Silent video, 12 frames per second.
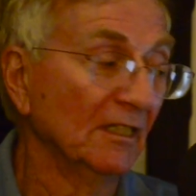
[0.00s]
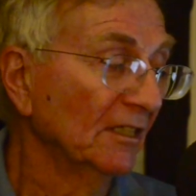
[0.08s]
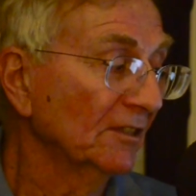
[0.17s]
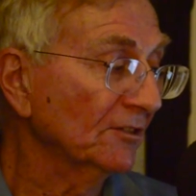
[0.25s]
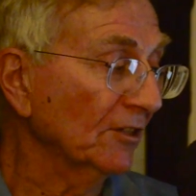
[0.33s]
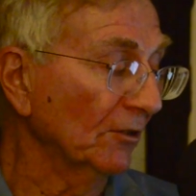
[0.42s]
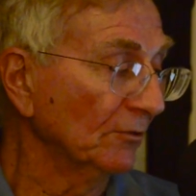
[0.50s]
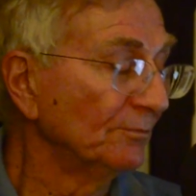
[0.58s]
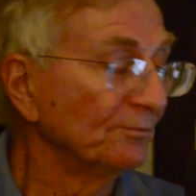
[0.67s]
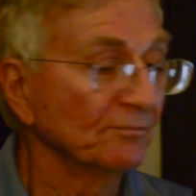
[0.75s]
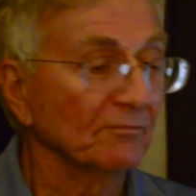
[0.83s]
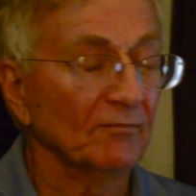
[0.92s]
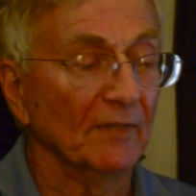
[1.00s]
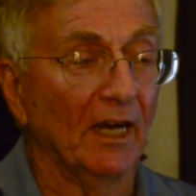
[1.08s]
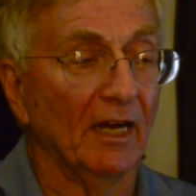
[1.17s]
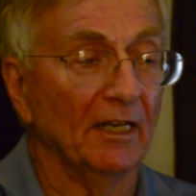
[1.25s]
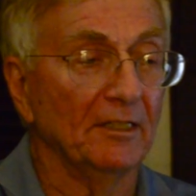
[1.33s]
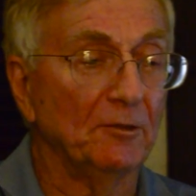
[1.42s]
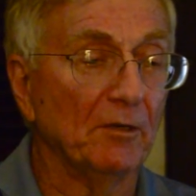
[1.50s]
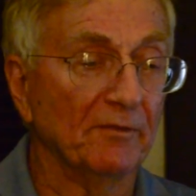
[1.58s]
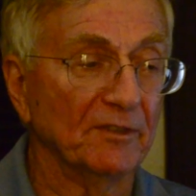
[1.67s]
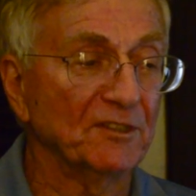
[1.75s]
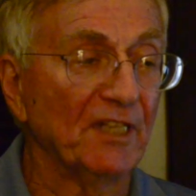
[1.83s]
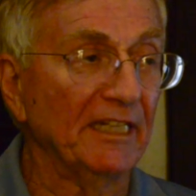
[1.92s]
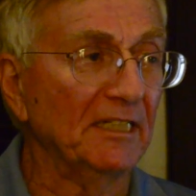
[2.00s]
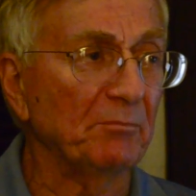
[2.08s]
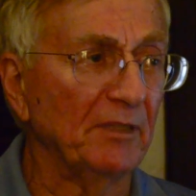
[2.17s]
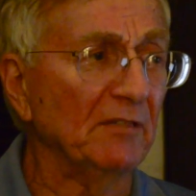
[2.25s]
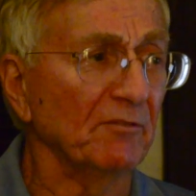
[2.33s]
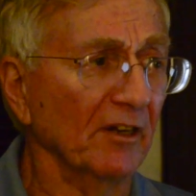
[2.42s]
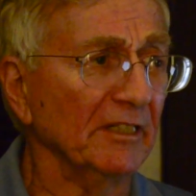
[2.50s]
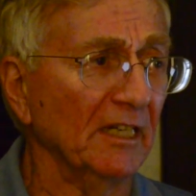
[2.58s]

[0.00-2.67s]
So you have a stake in being very